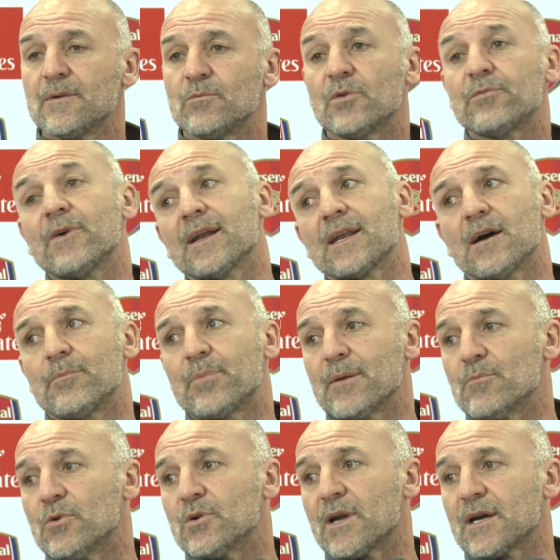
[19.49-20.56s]
We'll find out a bit
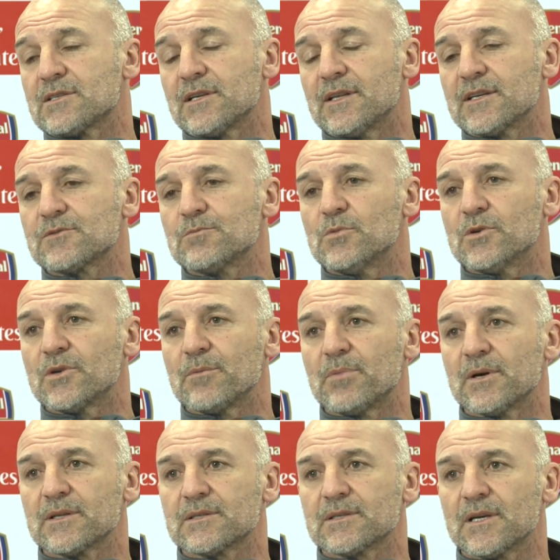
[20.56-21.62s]
more, actually, this morning,
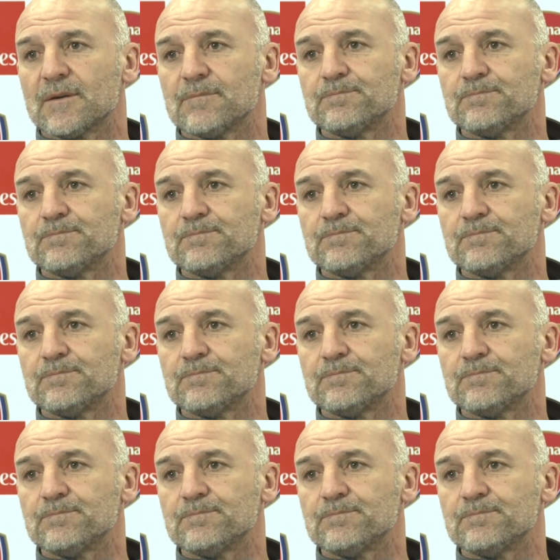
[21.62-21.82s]
but